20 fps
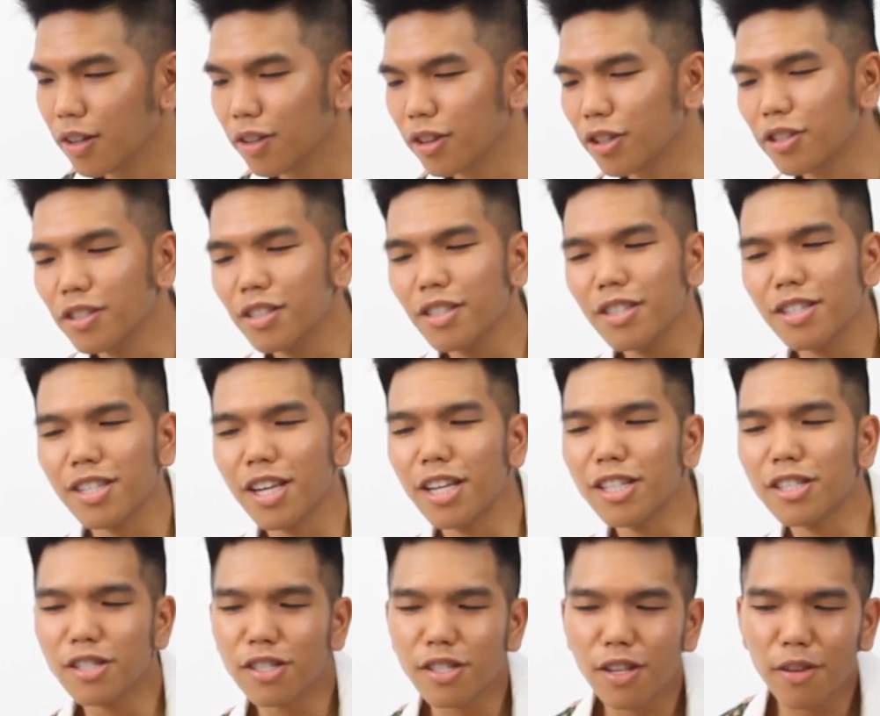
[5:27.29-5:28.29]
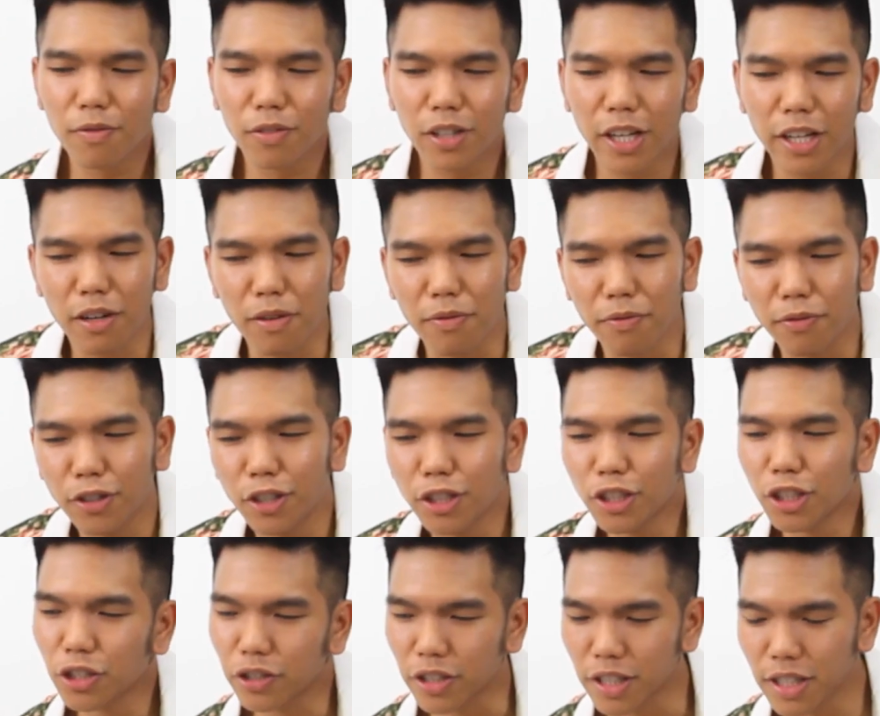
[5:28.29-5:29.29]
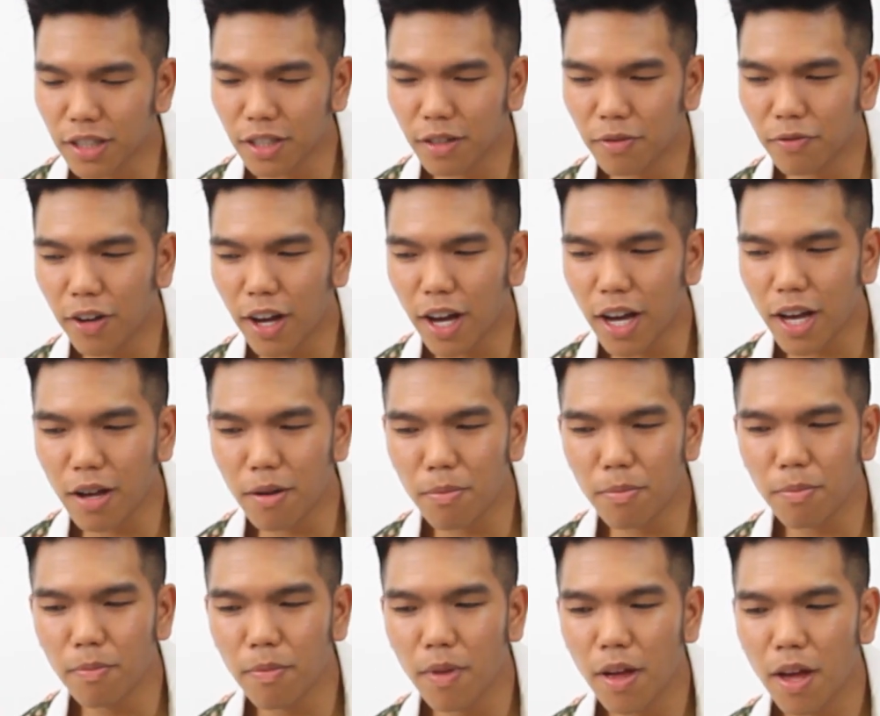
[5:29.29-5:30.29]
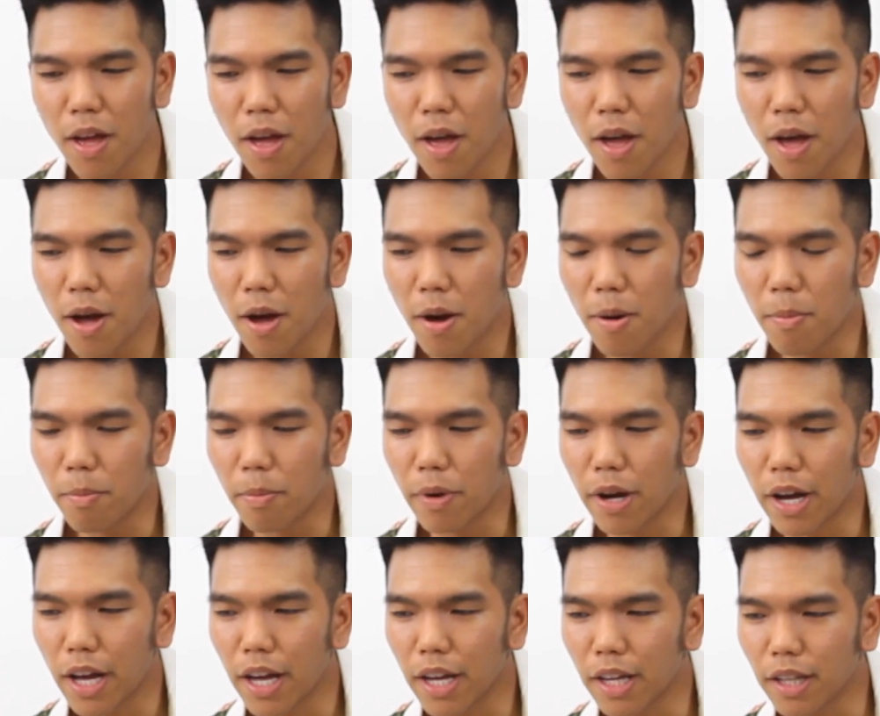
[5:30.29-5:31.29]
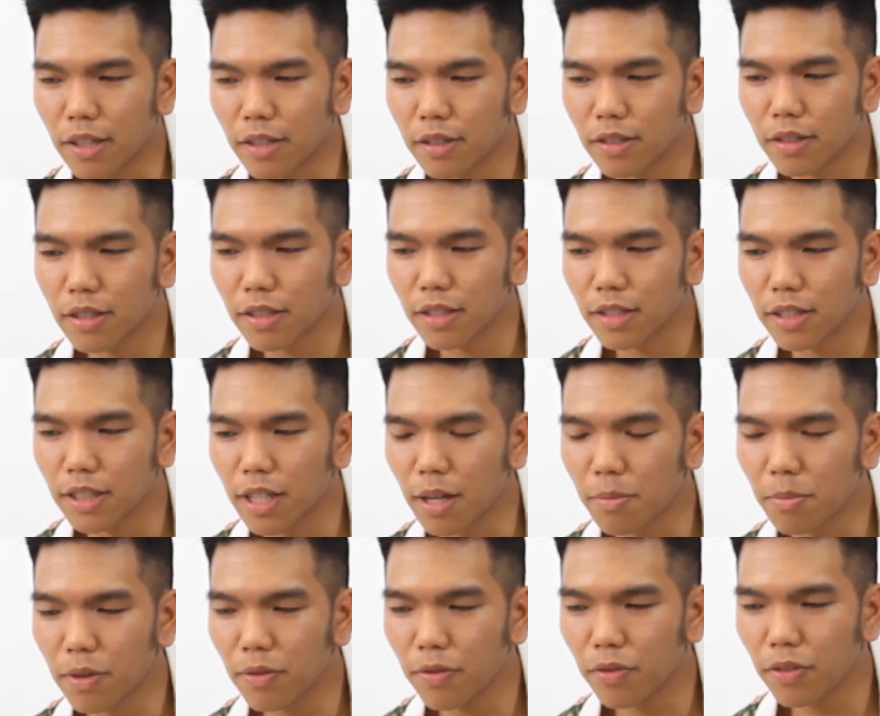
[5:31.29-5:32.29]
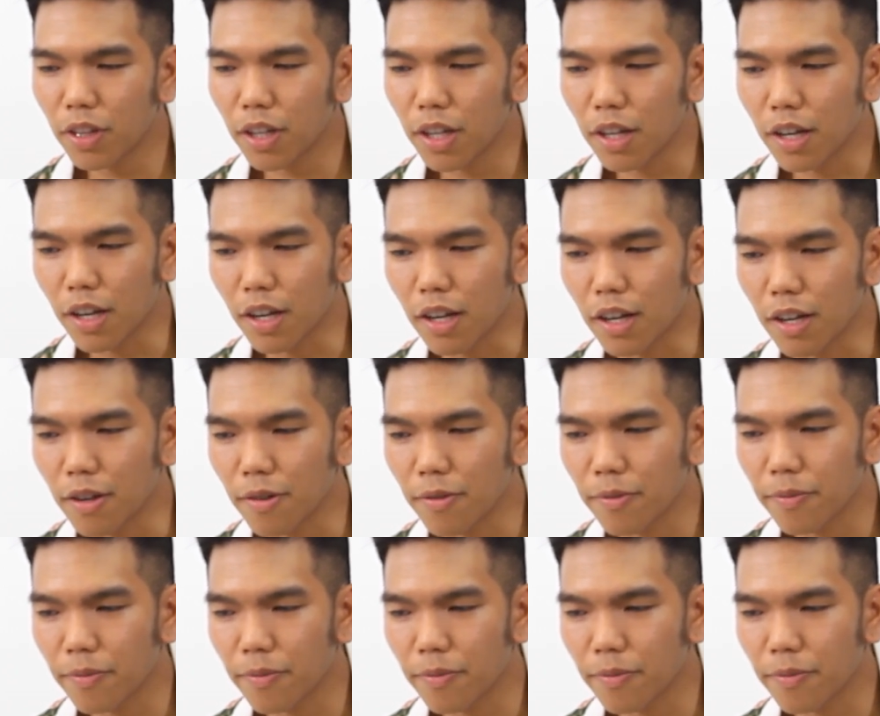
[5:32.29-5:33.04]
There's a sense of like a futuristic vibe, but some of the